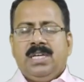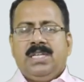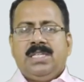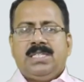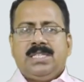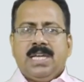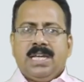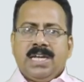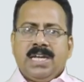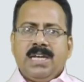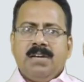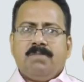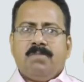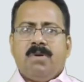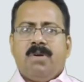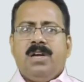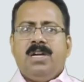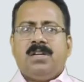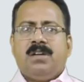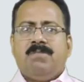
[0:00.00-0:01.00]
Second
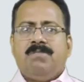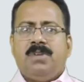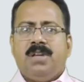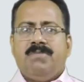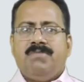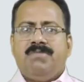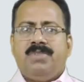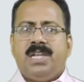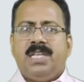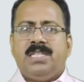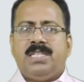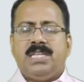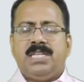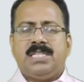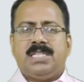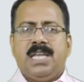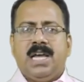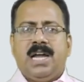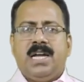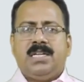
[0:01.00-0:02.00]
point of difference
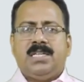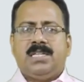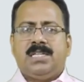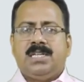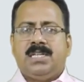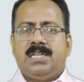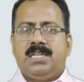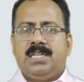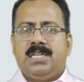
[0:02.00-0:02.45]
is that